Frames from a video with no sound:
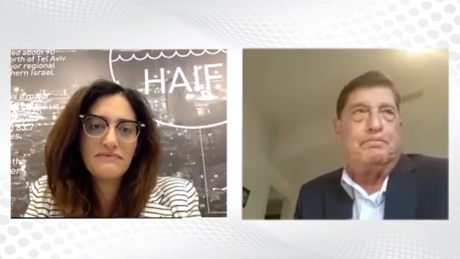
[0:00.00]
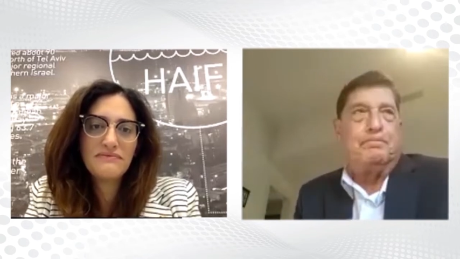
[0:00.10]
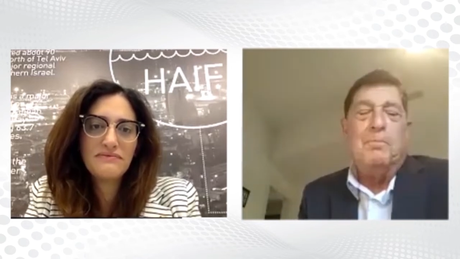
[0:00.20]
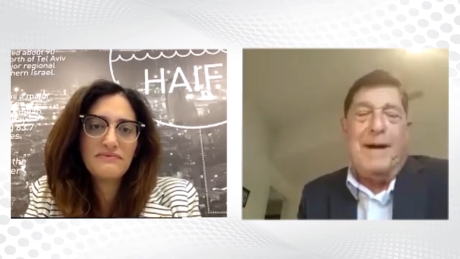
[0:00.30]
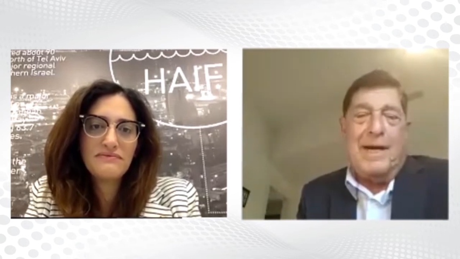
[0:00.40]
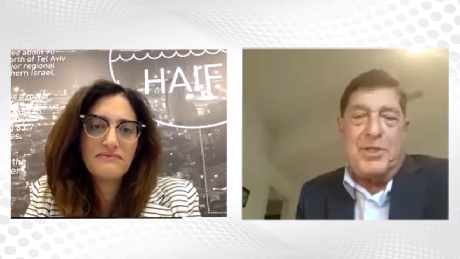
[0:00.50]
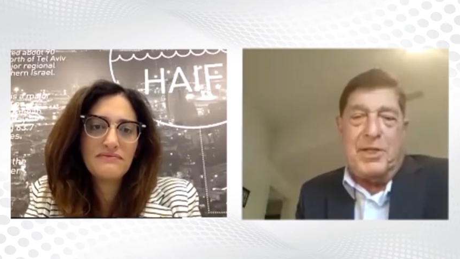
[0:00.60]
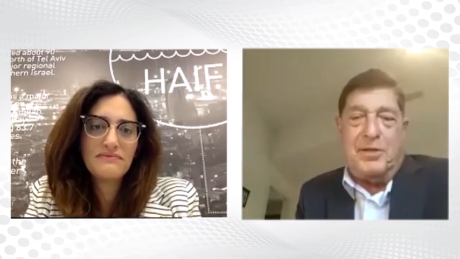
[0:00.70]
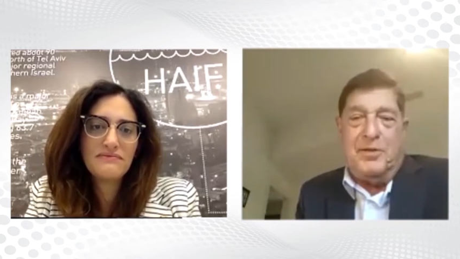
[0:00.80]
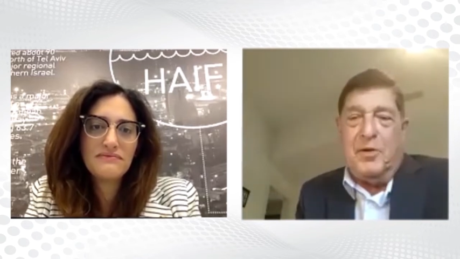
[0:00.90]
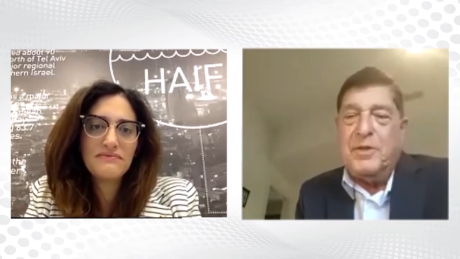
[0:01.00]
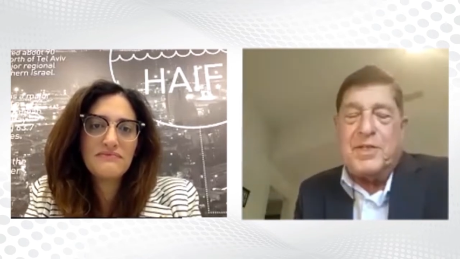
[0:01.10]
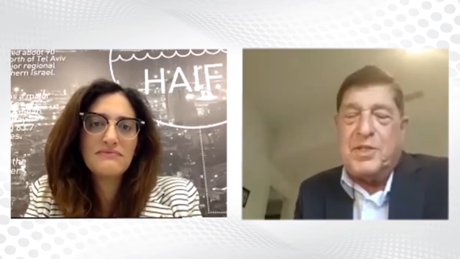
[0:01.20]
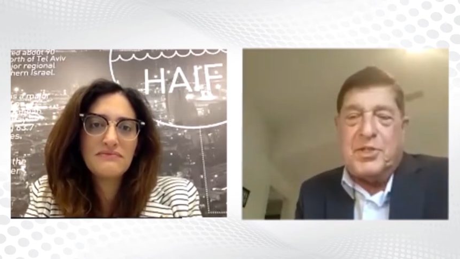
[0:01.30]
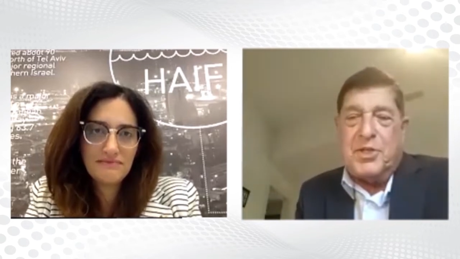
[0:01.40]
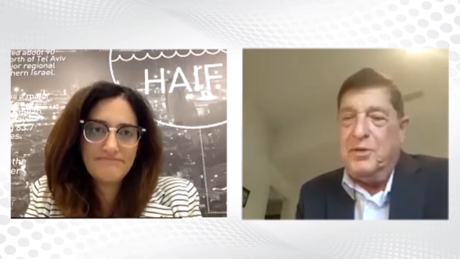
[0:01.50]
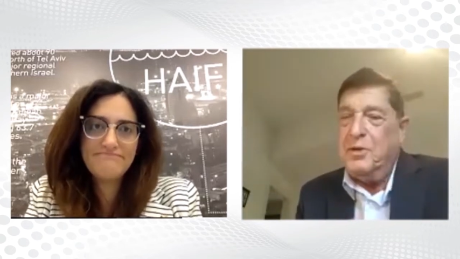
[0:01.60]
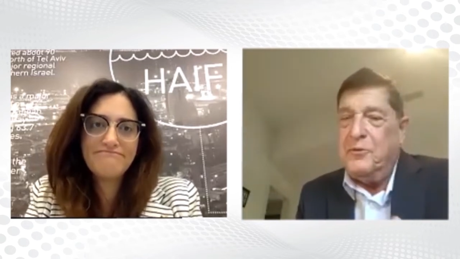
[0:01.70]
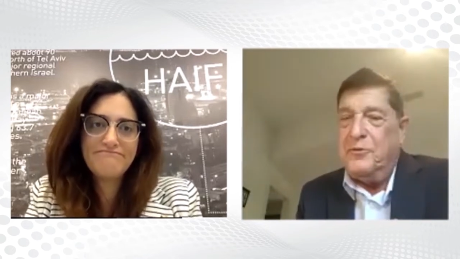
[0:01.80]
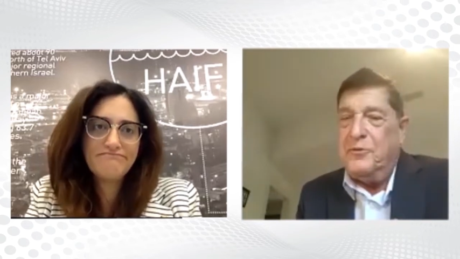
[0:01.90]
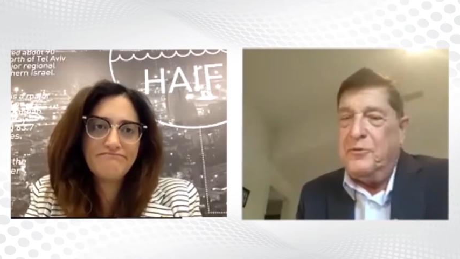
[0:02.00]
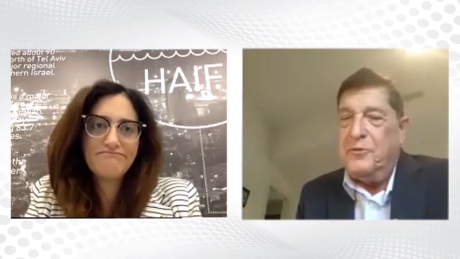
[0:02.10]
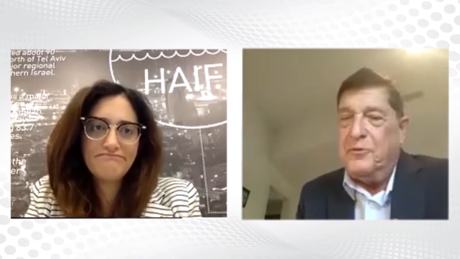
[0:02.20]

Speaker 1: no budget, no decision, no vision,